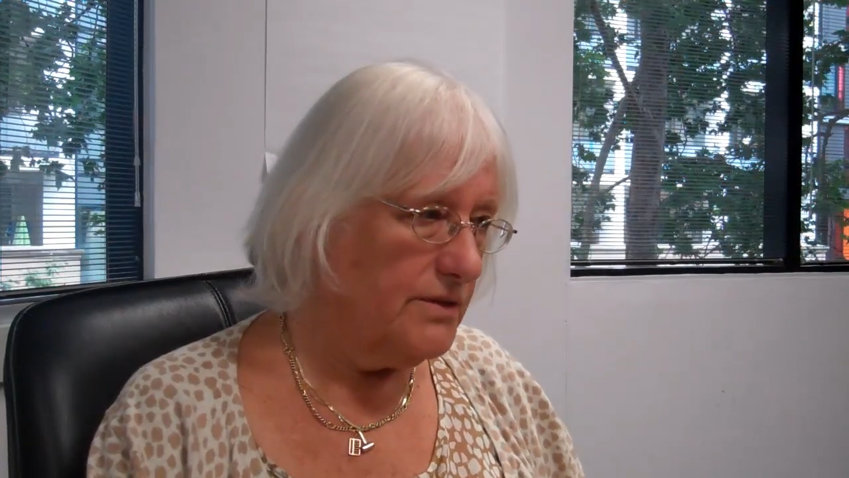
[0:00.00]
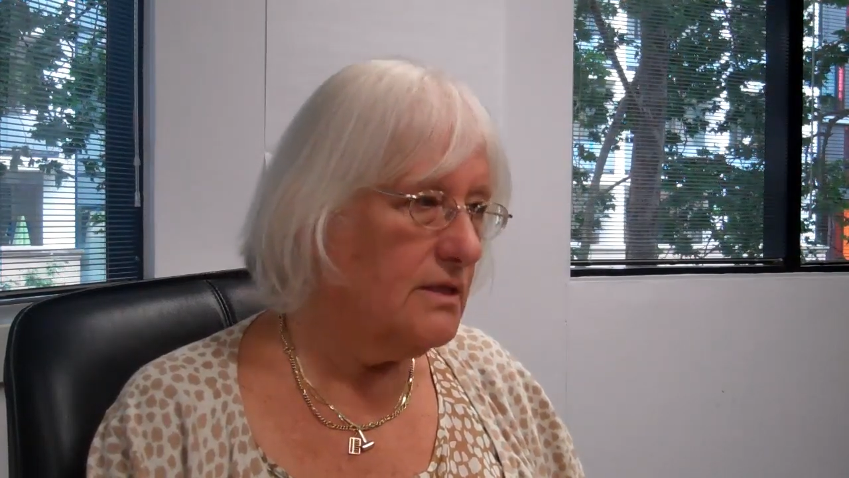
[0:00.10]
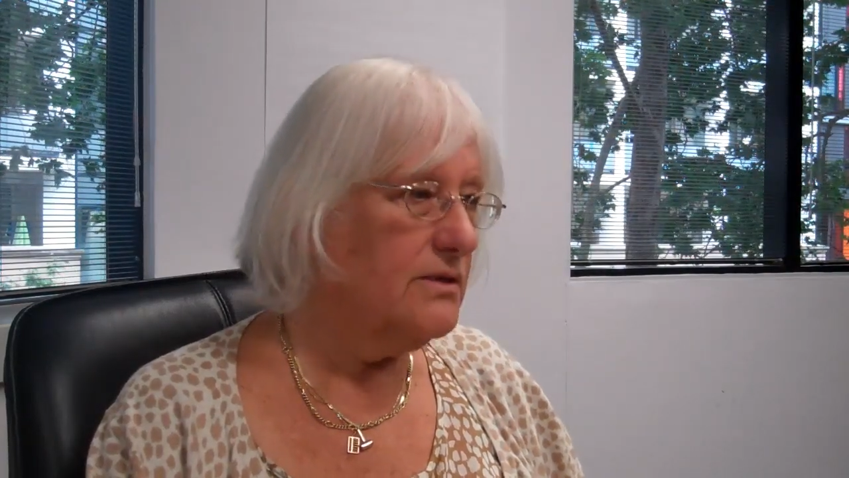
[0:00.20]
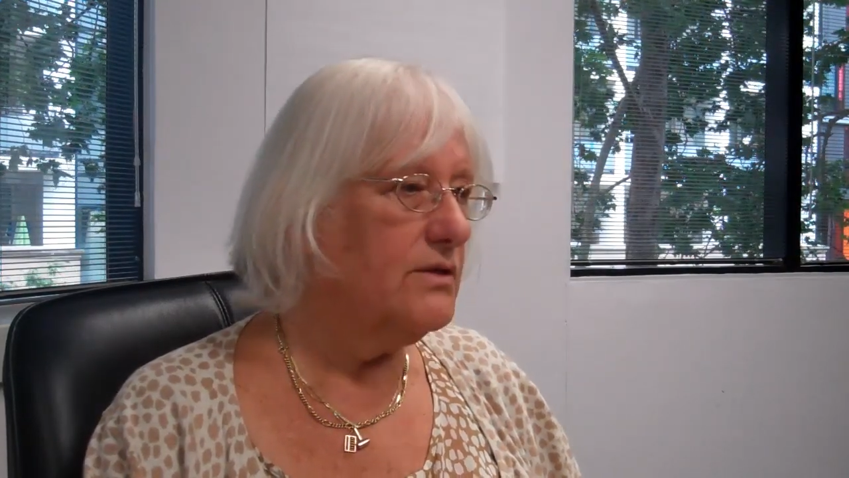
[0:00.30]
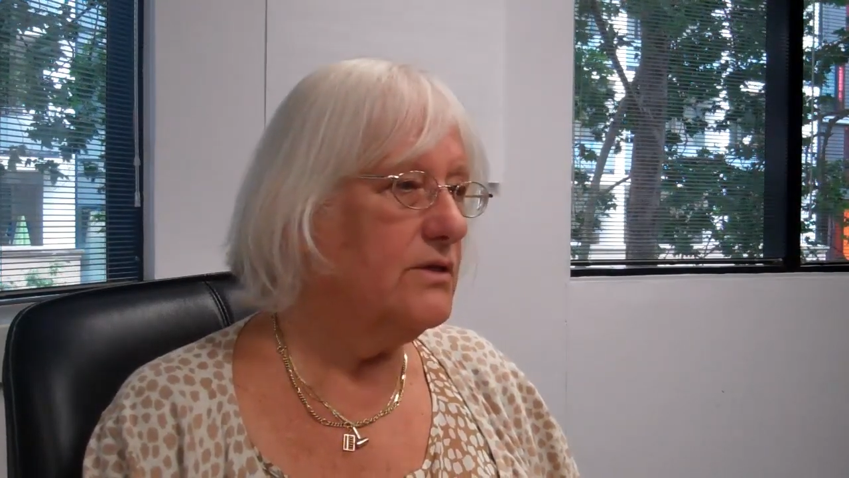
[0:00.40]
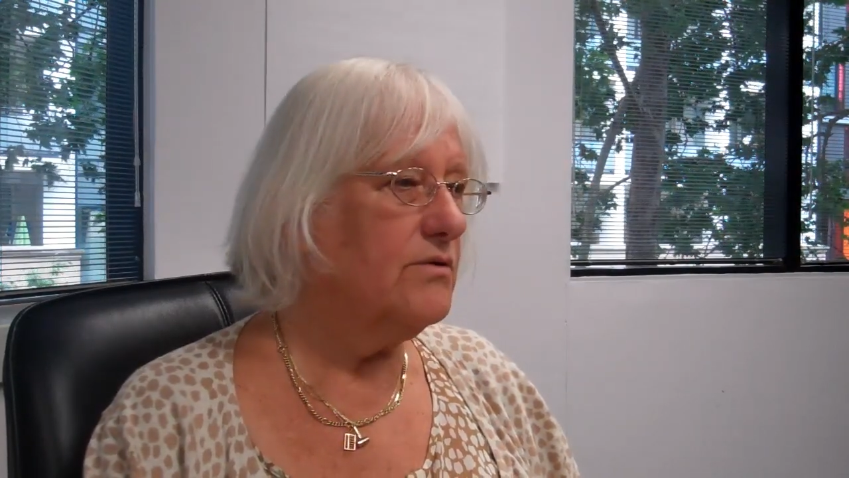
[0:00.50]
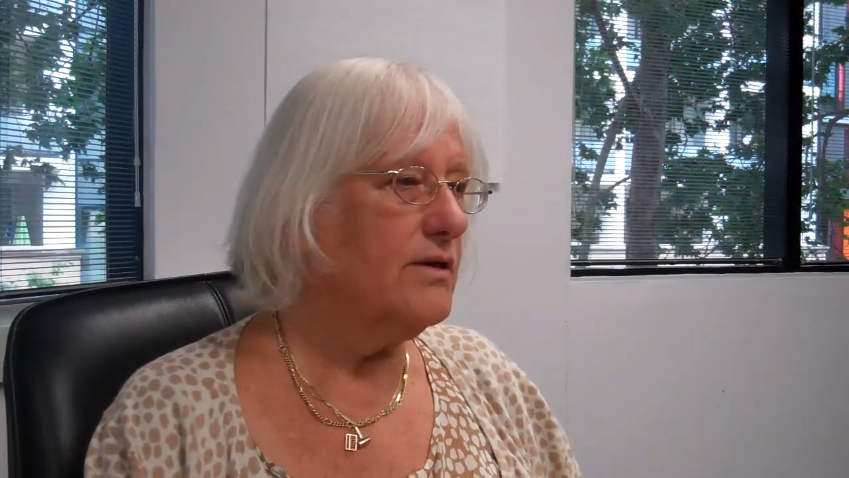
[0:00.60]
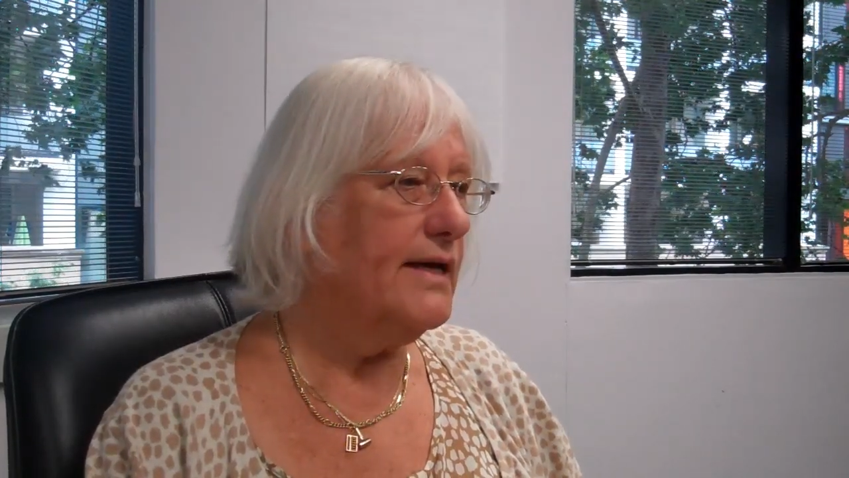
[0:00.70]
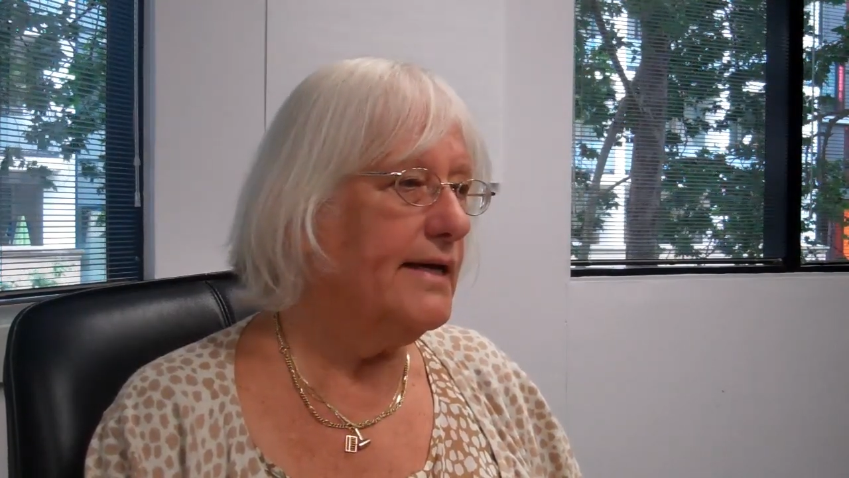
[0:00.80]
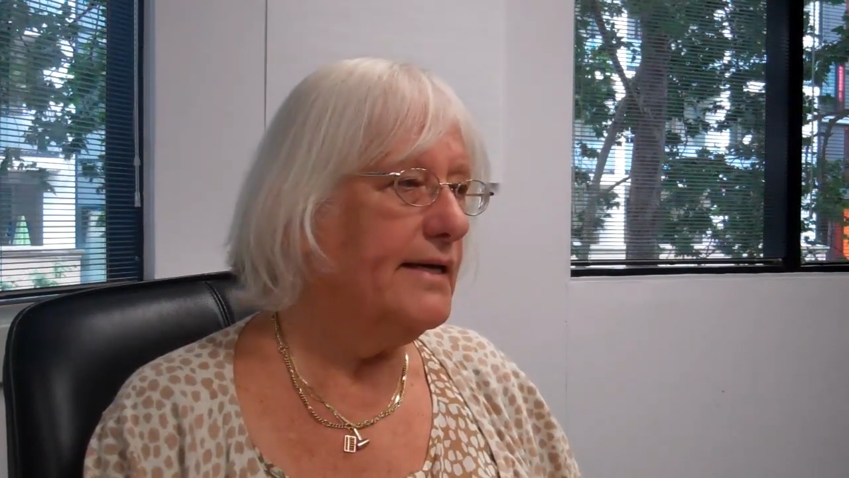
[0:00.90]
think in the
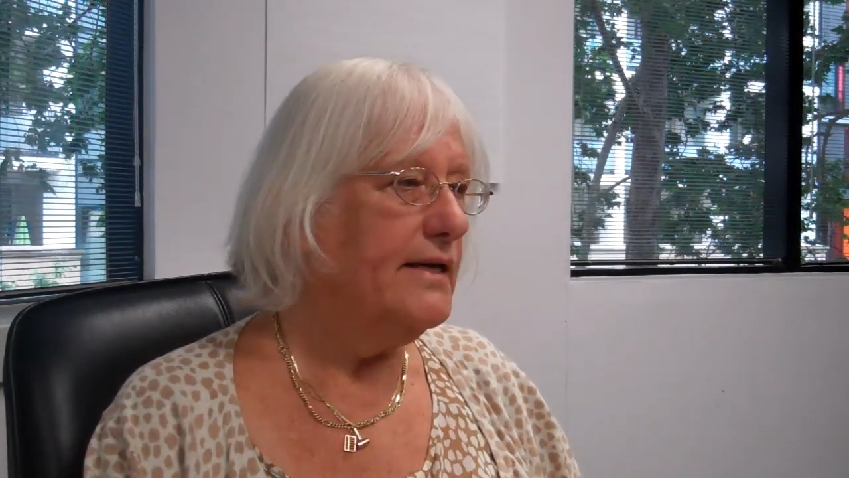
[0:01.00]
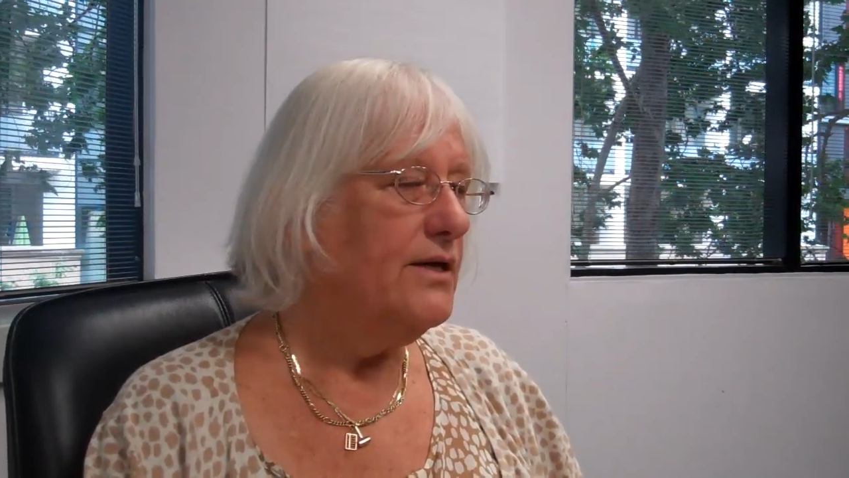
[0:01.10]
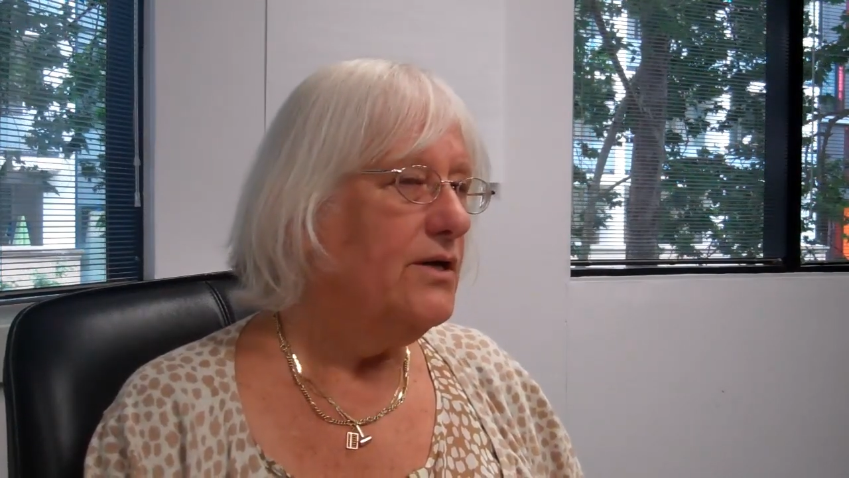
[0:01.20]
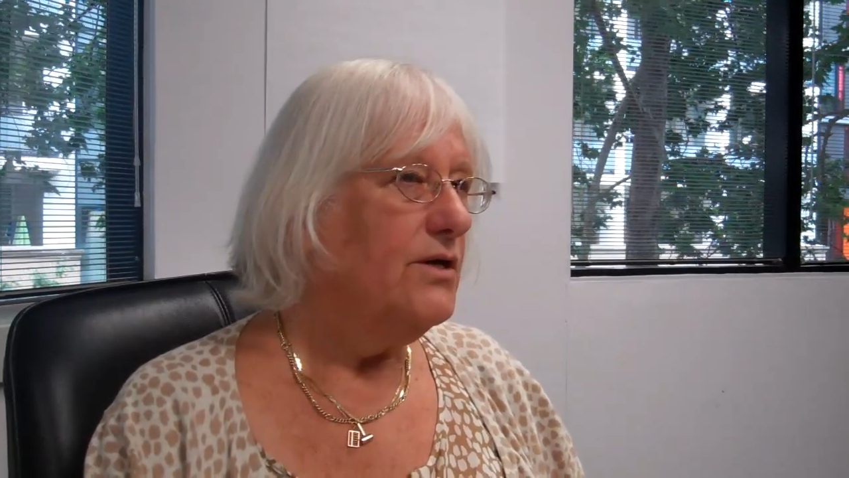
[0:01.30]
UK,